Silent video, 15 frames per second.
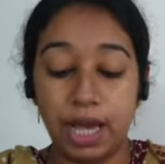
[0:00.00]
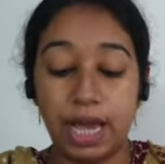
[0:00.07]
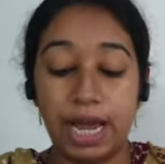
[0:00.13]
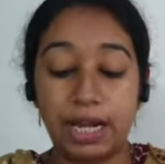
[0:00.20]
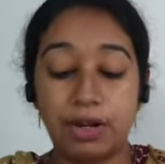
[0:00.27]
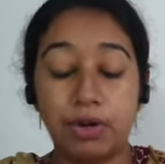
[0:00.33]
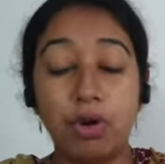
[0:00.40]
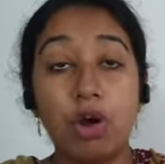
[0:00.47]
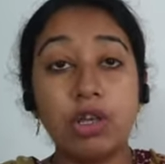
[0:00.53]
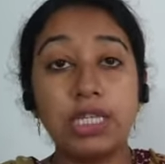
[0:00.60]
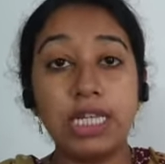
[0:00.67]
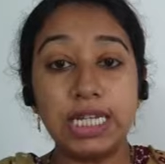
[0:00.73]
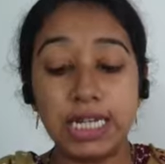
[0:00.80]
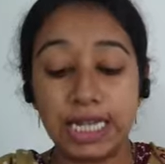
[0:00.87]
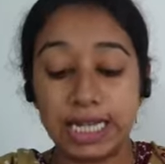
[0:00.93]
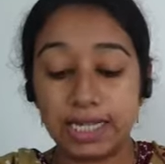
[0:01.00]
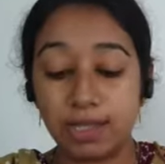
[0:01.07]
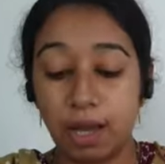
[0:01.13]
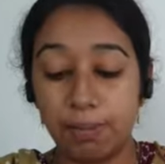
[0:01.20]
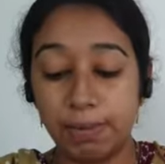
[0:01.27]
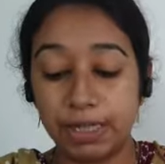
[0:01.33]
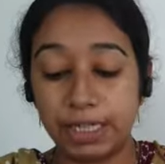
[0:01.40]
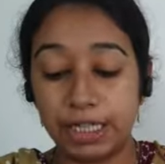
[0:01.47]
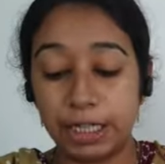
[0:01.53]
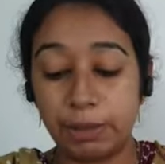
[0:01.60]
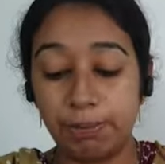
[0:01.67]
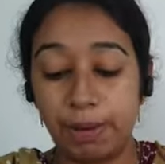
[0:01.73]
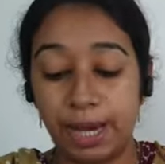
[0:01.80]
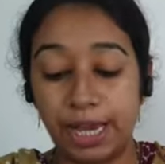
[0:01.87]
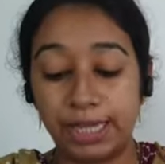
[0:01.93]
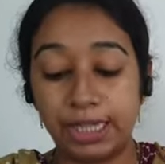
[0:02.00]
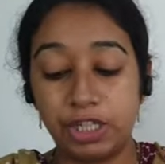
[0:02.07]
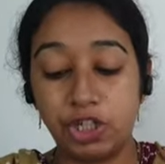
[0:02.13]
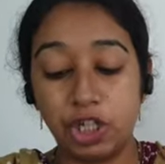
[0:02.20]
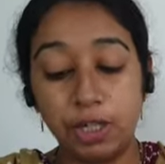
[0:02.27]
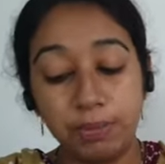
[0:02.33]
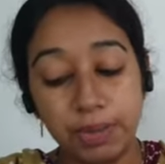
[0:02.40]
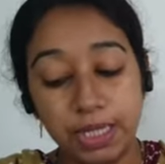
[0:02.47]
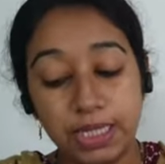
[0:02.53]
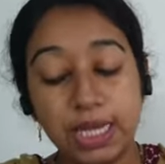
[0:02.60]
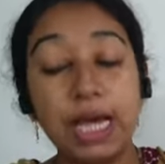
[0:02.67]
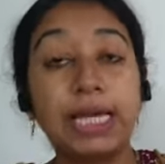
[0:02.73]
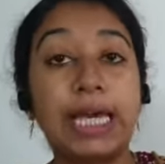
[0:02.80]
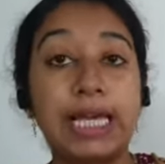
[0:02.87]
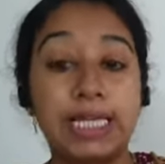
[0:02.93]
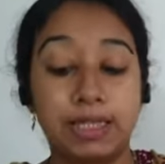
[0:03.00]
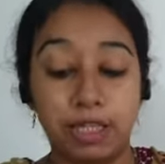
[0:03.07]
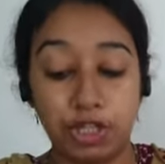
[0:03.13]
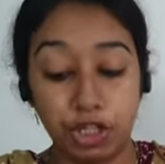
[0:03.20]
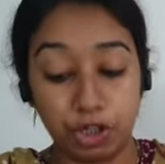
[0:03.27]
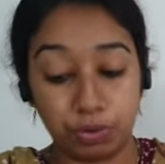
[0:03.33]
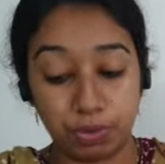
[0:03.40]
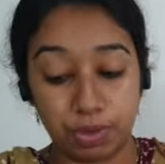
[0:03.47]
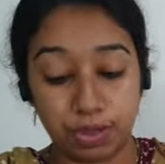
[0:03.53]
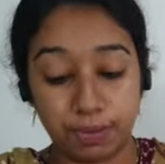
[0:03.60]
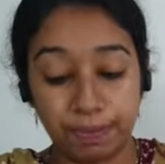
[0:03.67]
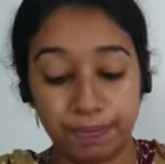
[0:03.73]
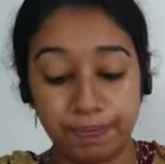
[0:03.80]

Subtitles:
atrocities committed by the Germans against Jews.